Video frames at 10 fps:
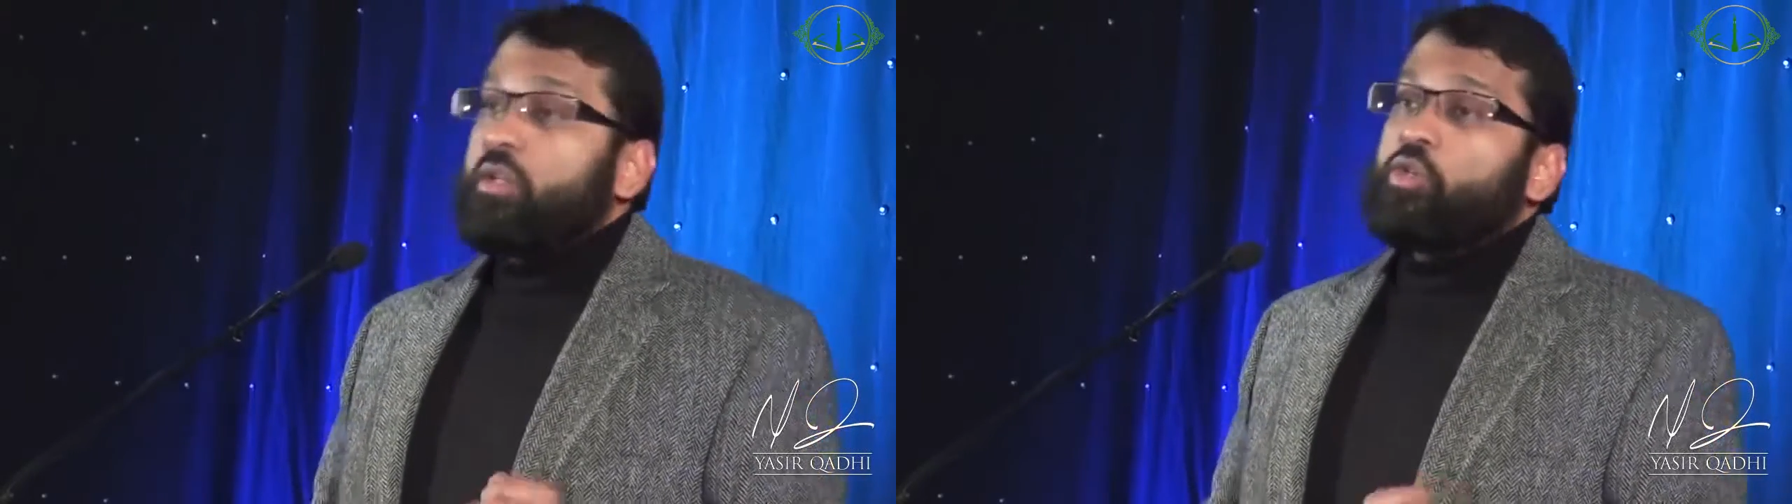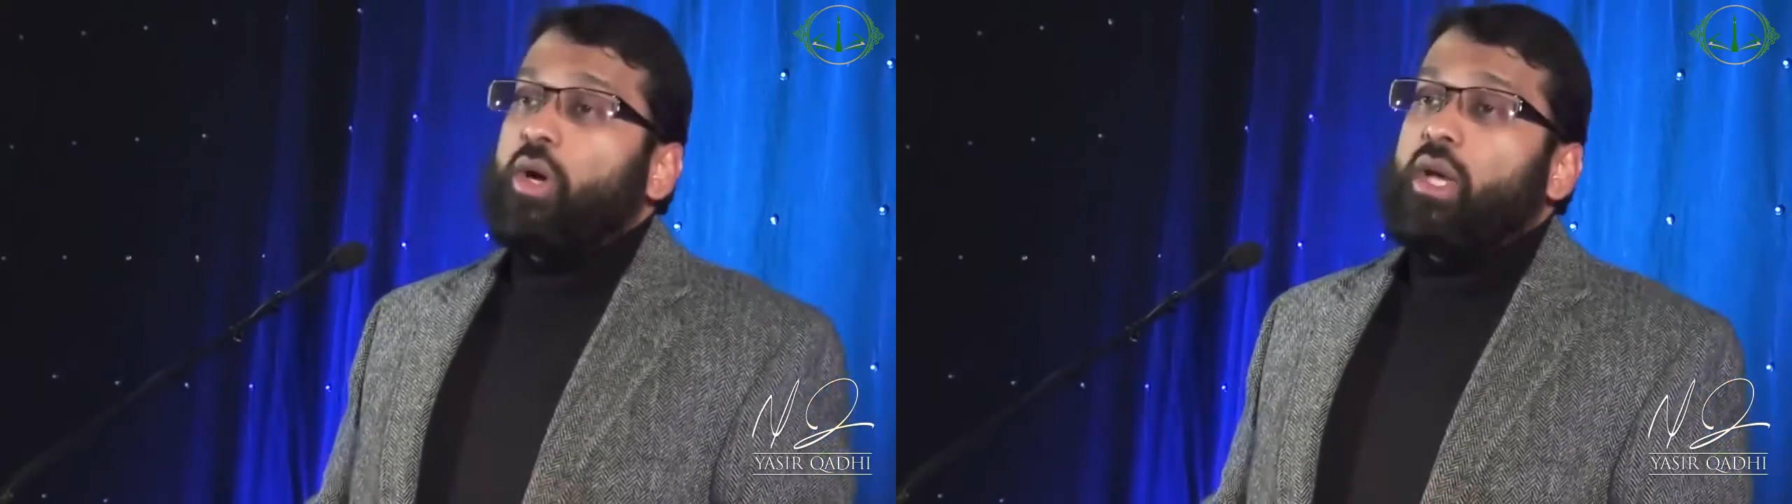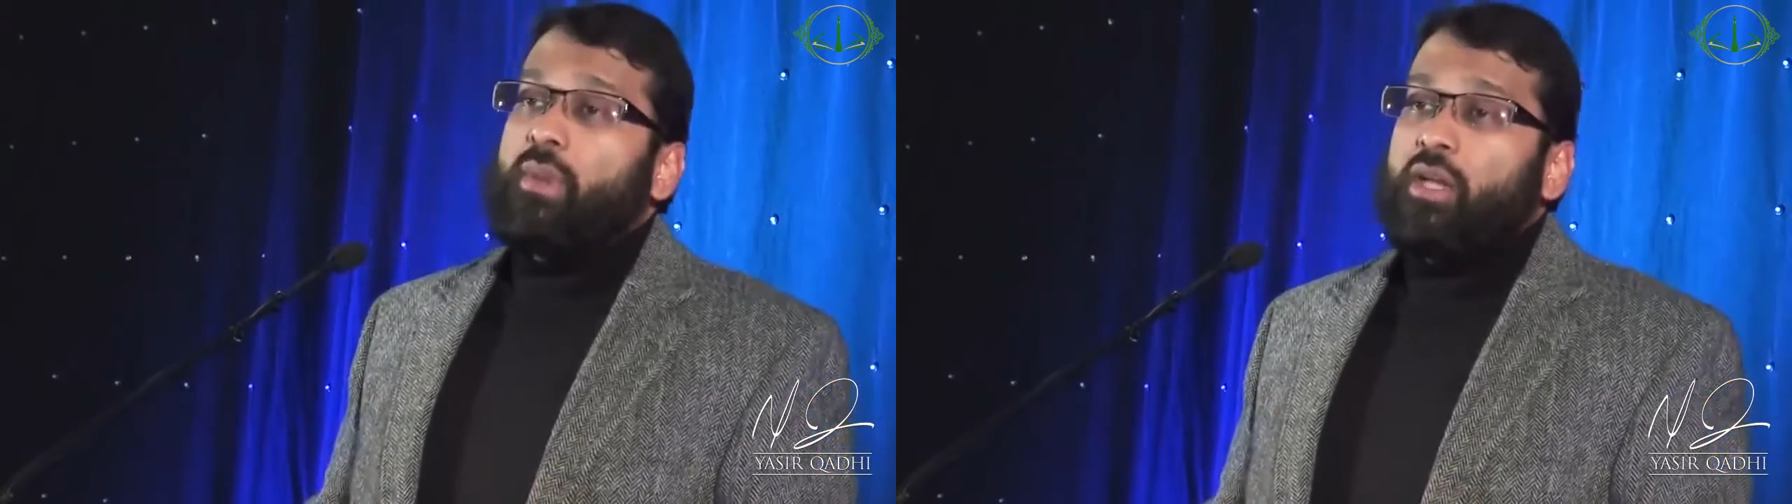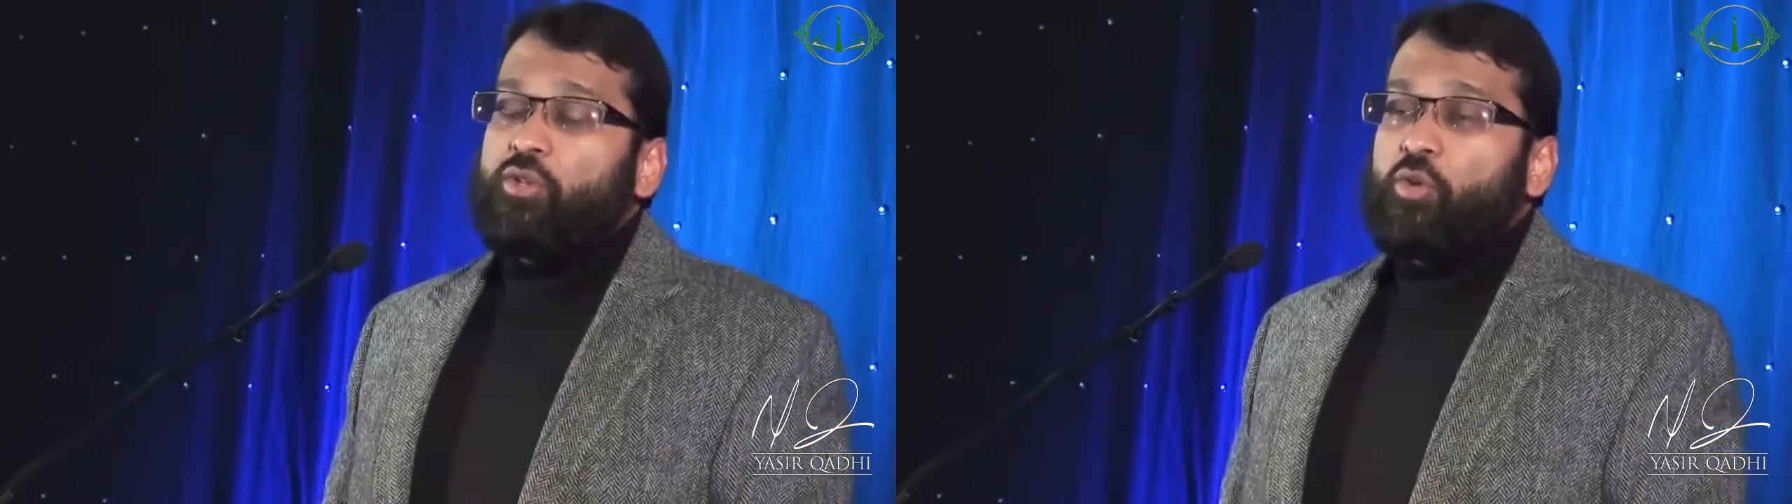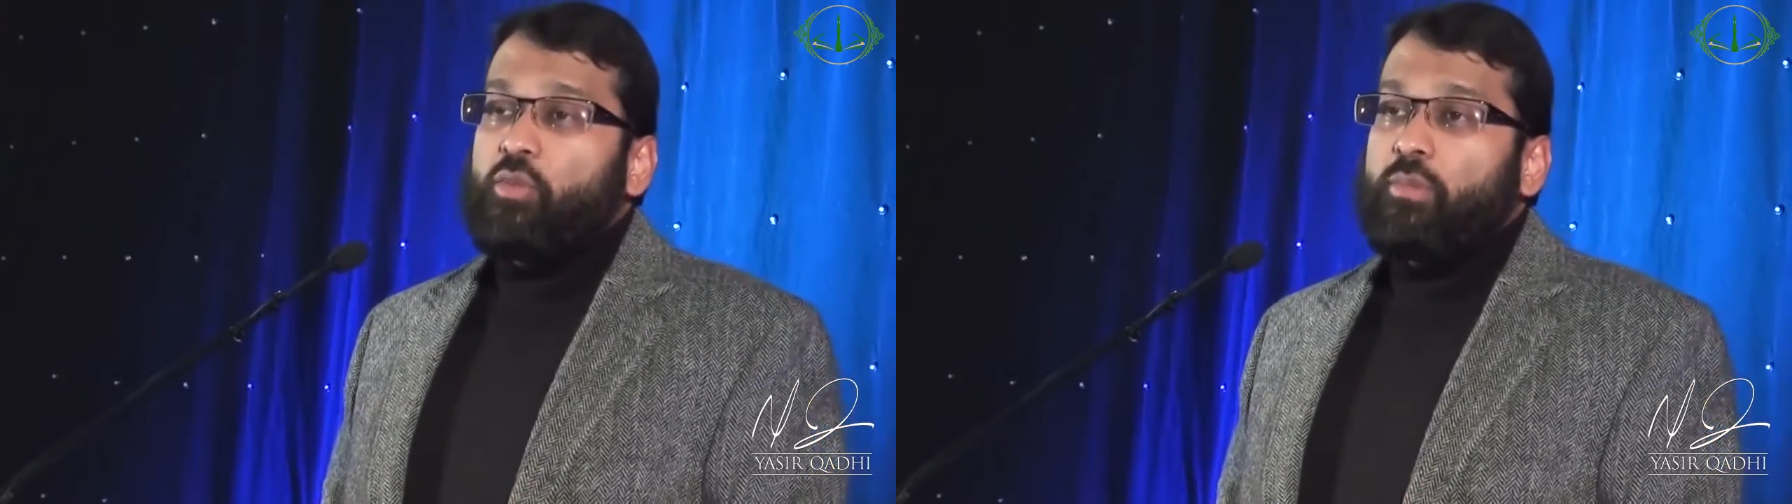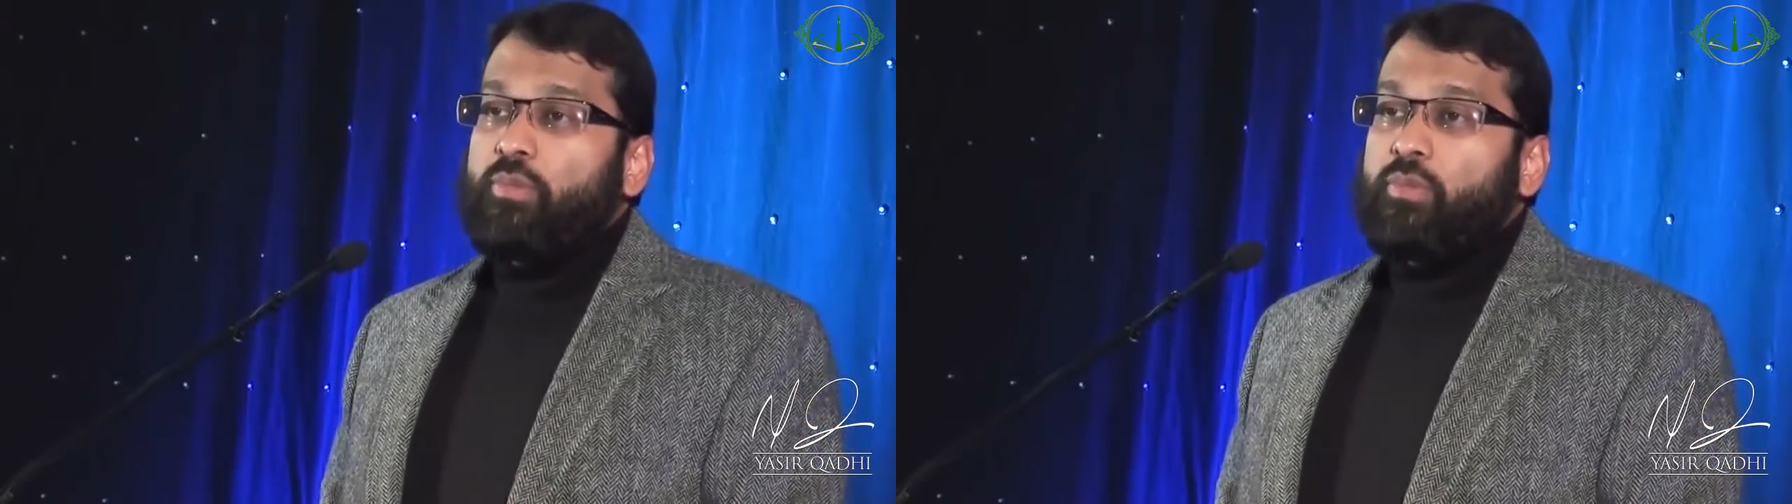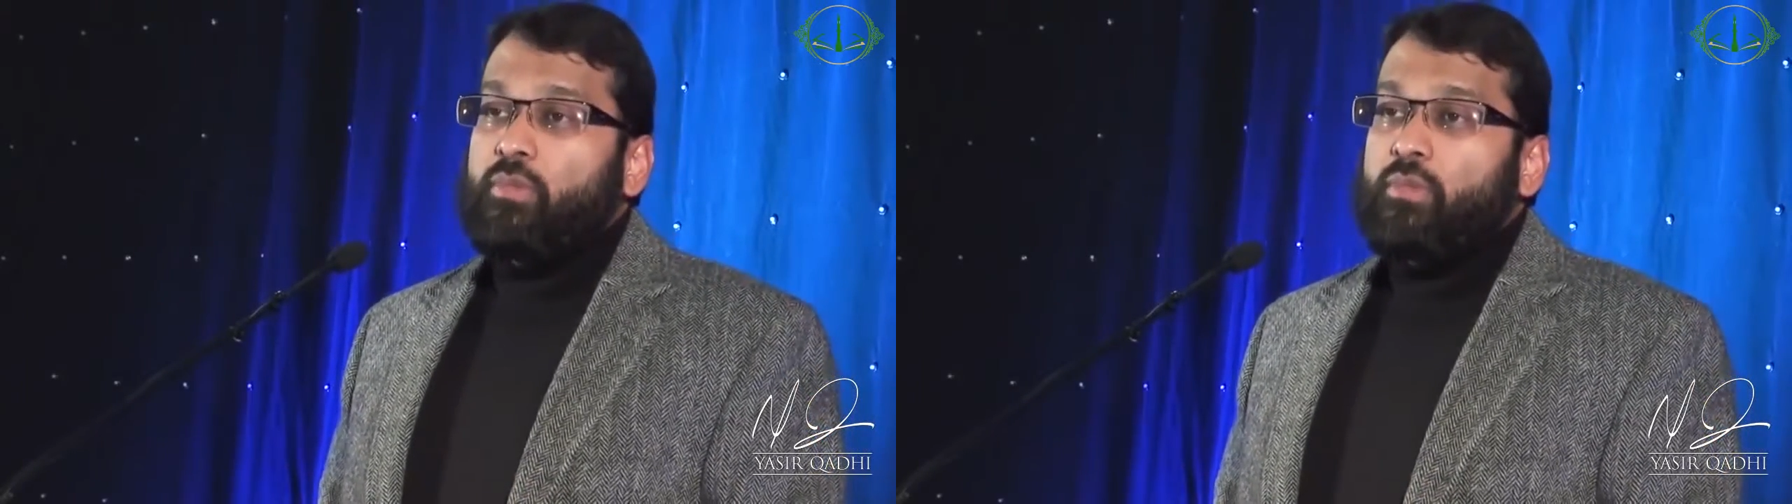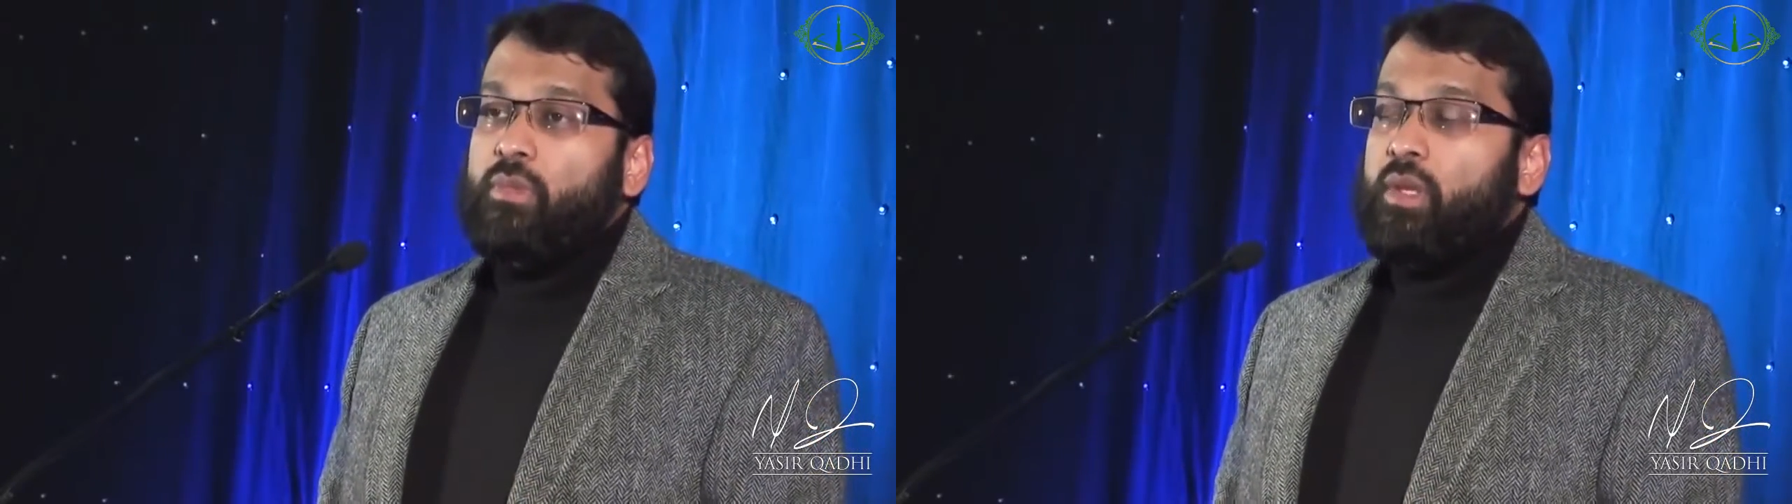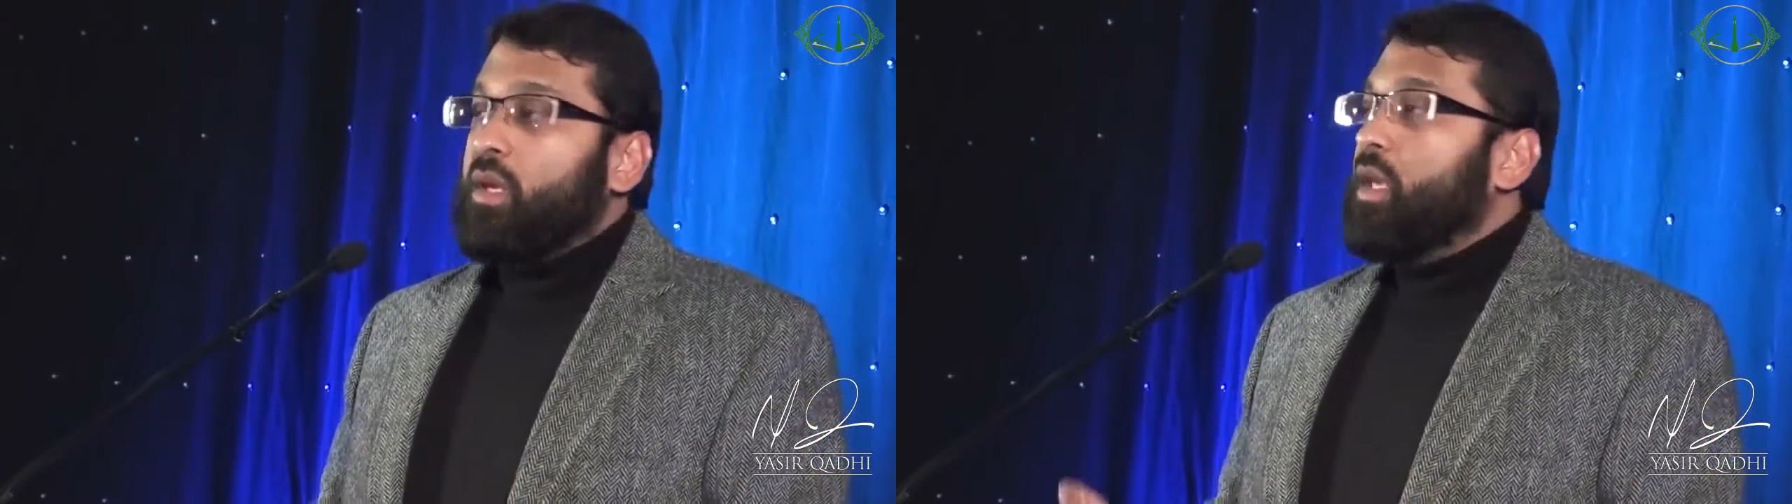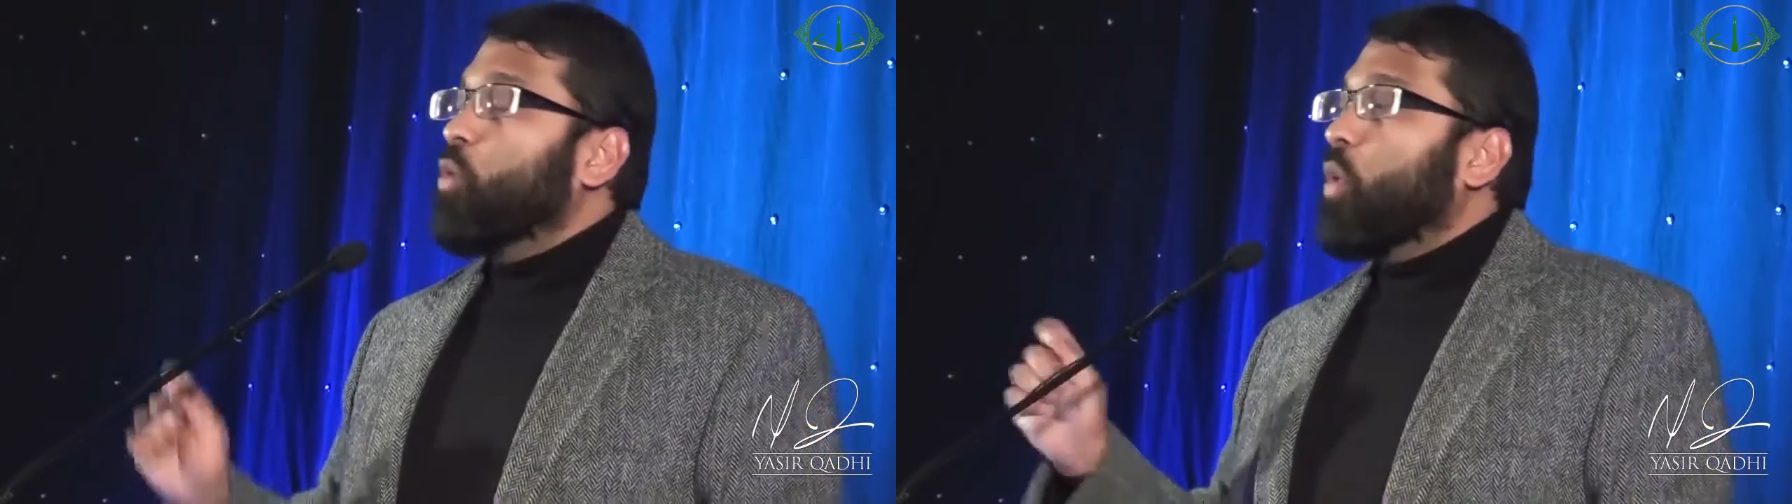did Juhayman do?
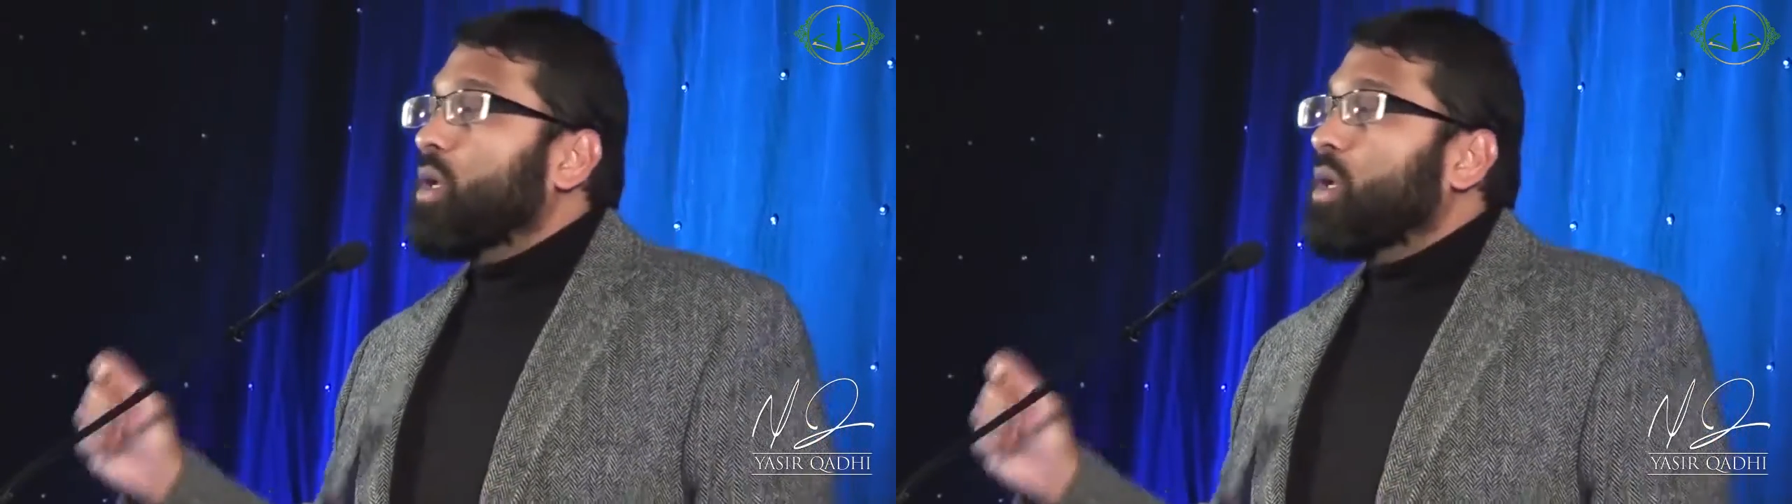He